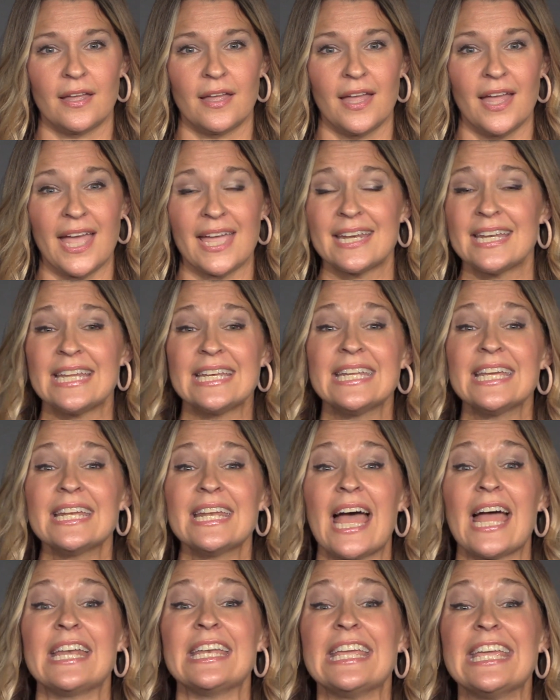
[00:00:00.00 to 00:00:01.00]
And he did
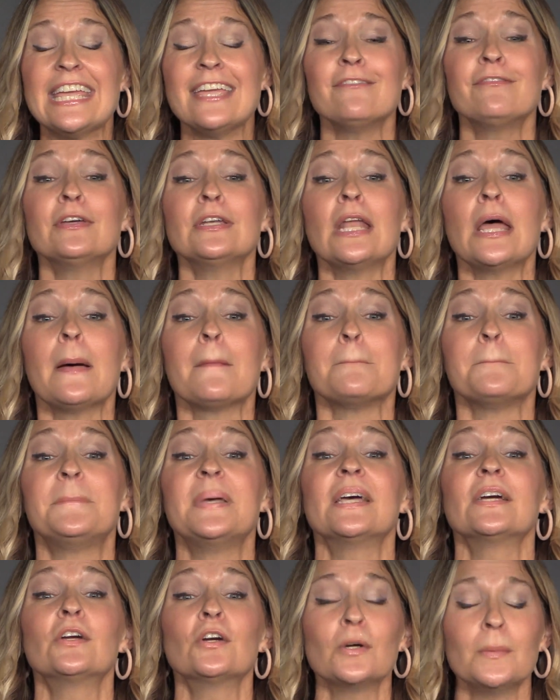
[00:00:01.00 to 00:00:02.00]
an even
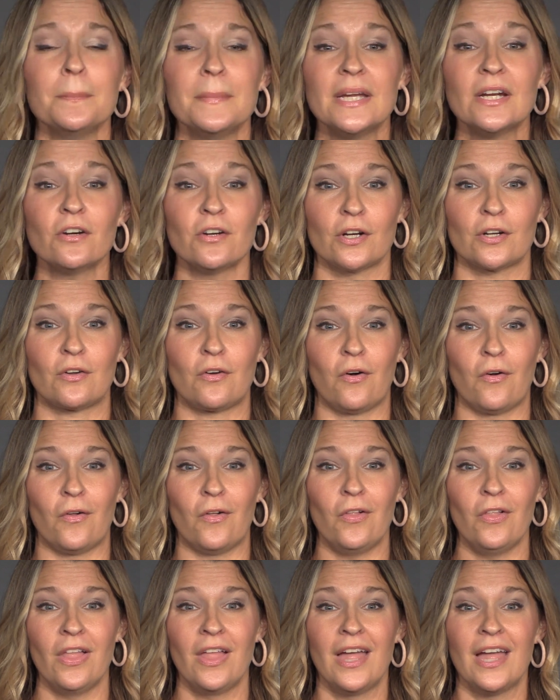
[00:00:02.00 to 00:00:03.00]
bigger
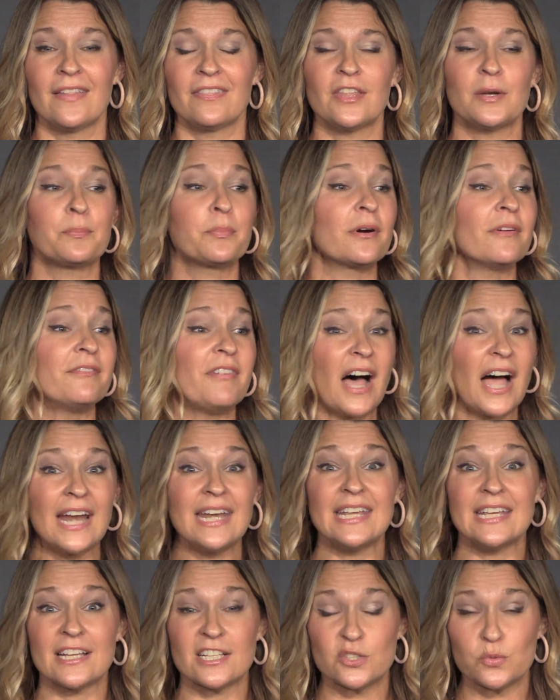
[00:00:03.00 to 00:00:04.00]
miracle than
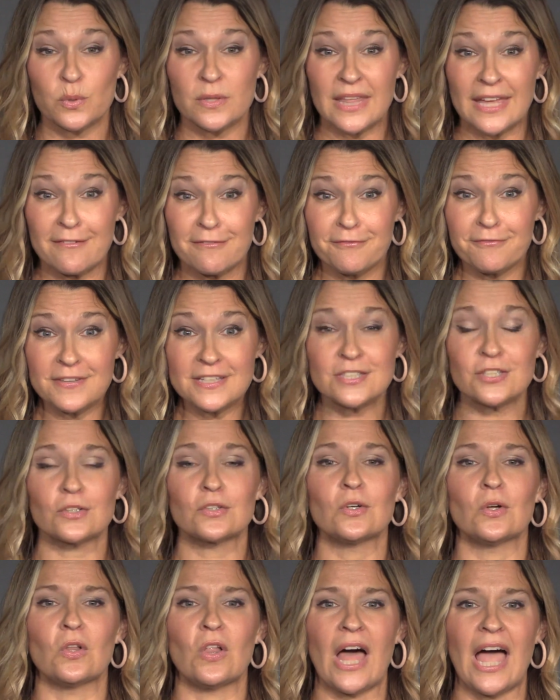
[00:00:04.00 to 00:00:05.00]
providing us with a
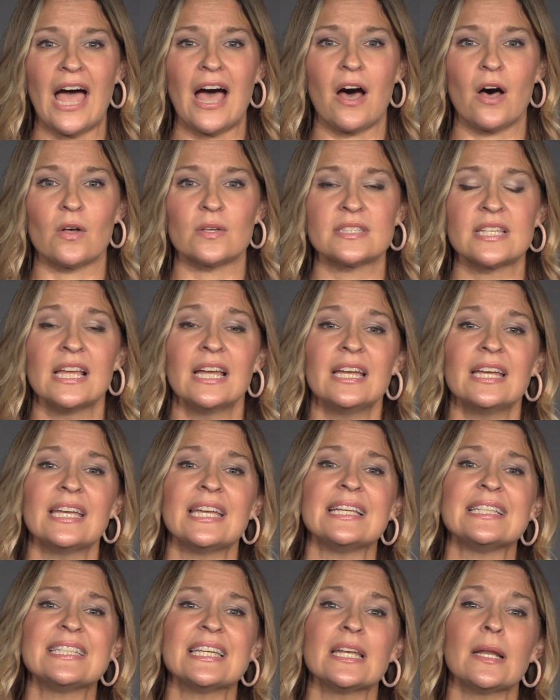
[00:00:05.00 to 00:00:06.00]
physical house.
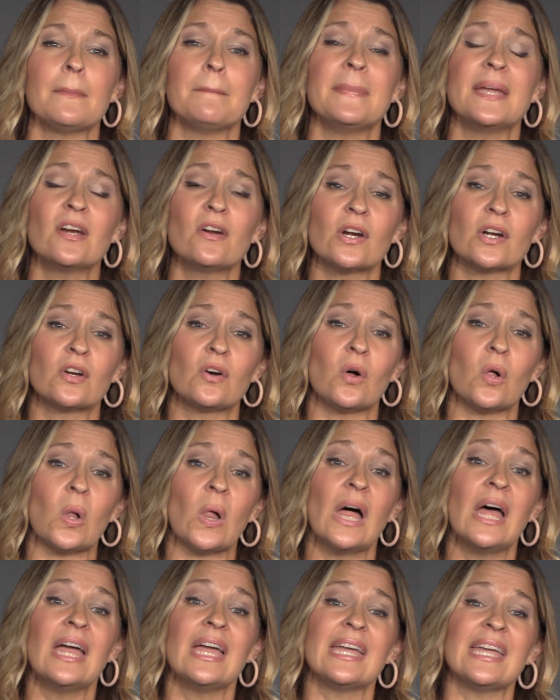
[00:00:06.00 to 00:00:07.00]
He did a miracle
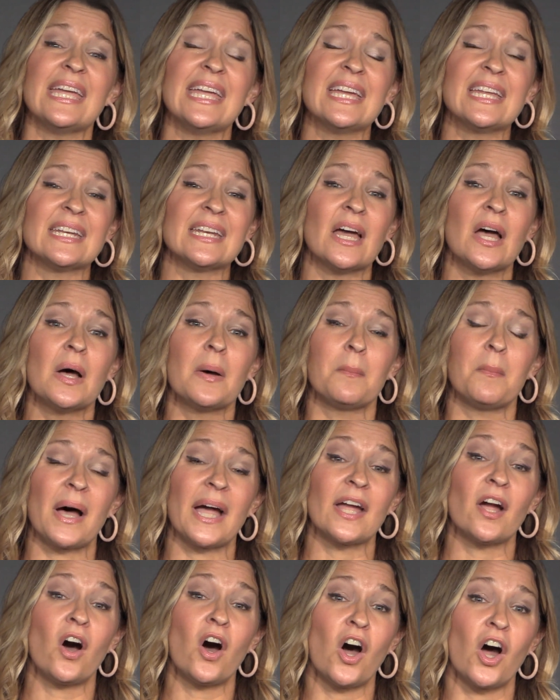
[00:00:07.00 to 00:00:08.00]
in my
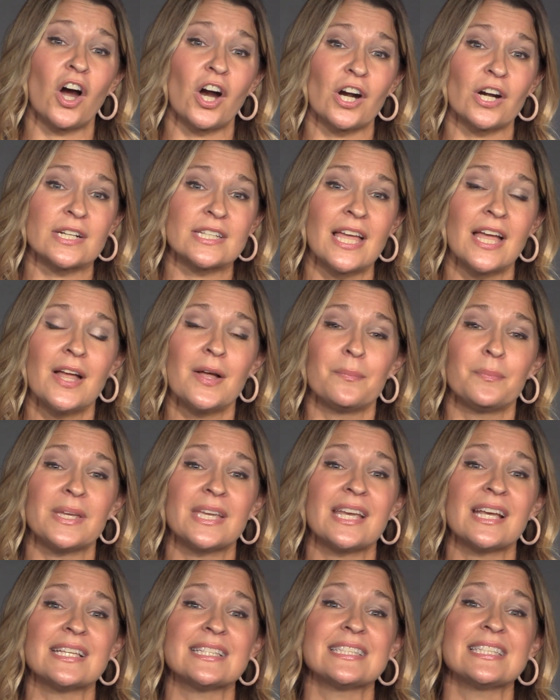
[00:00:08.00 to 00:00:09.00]
heart
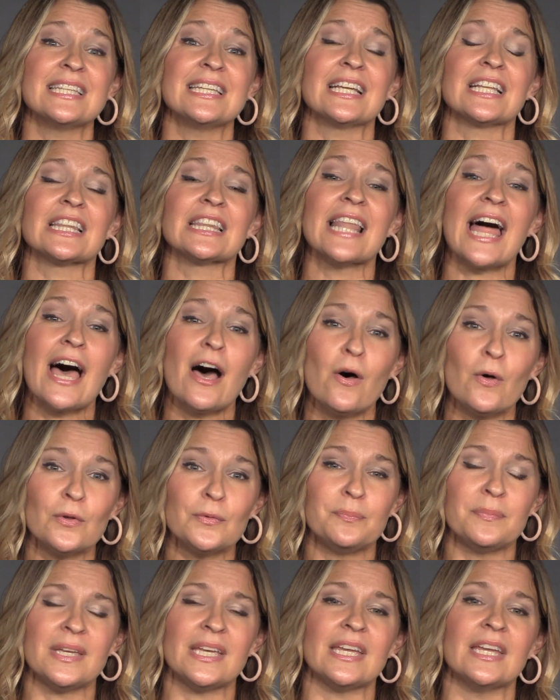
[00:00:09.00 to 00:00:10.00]
because he allowed
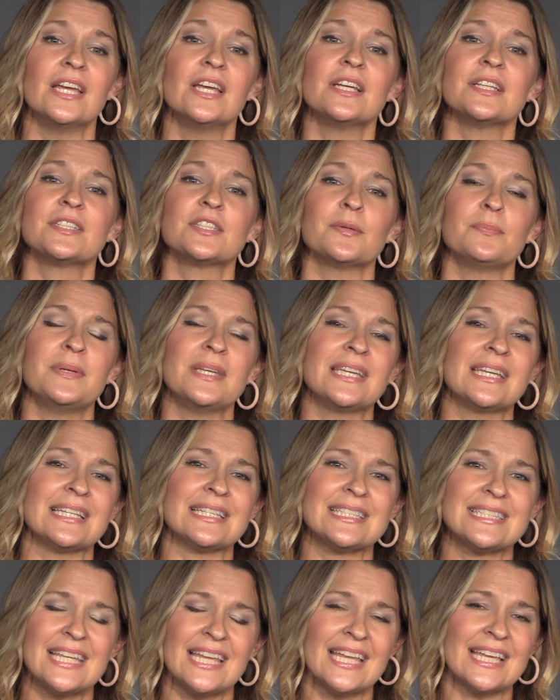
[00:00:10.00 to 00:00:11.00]
me to be
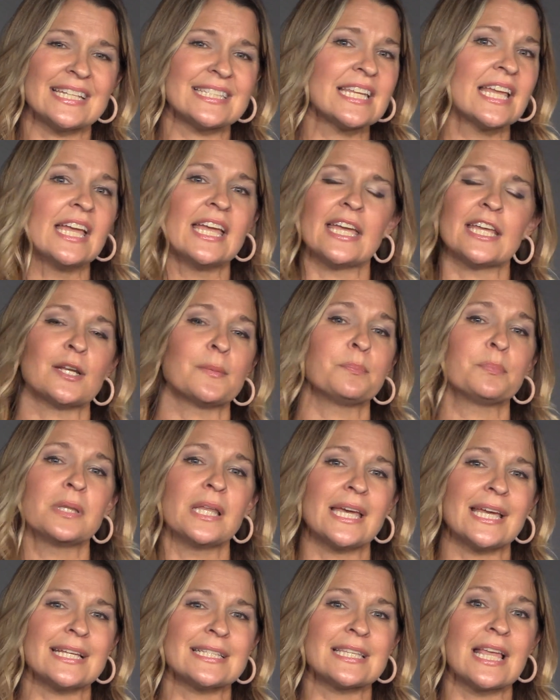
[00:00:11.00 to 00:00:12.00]
content in a
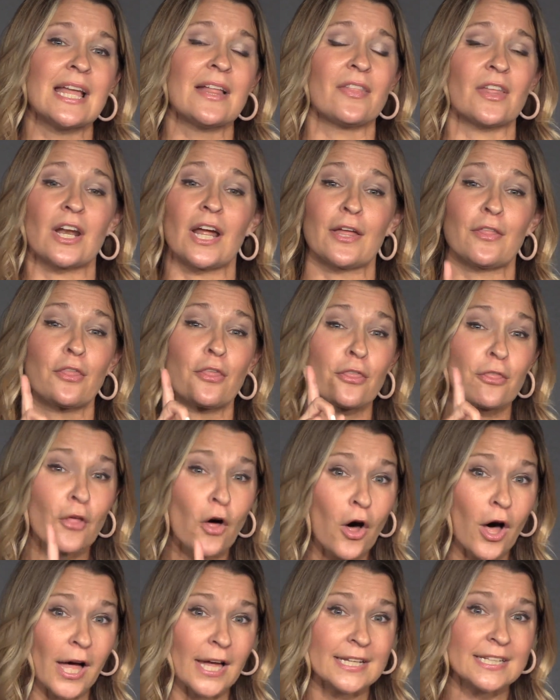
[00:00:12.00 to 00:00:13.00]
place that I
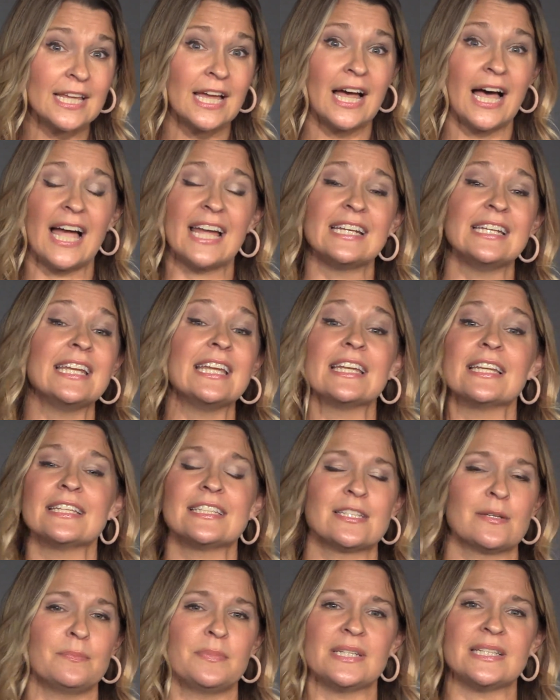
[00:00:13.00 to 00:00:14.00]
thought I needed
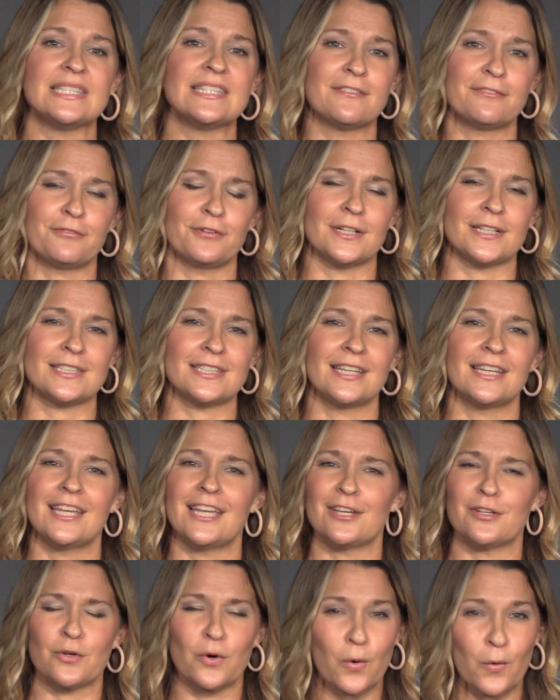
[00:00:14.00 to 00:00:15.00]
to be different
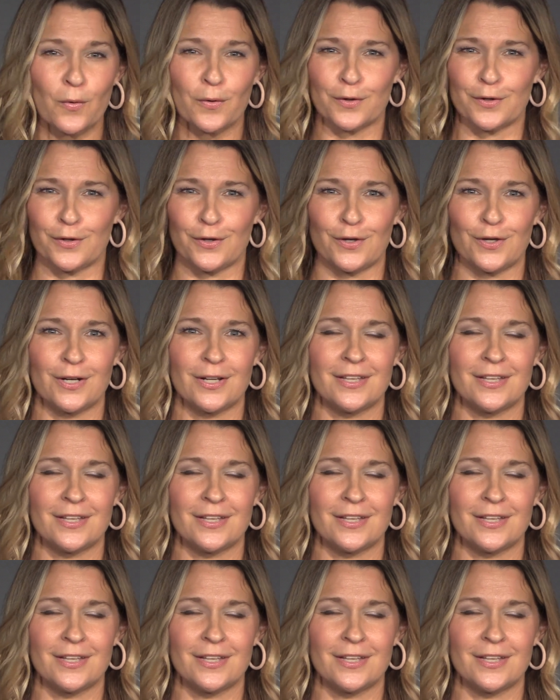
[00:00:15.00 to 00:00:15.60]
in order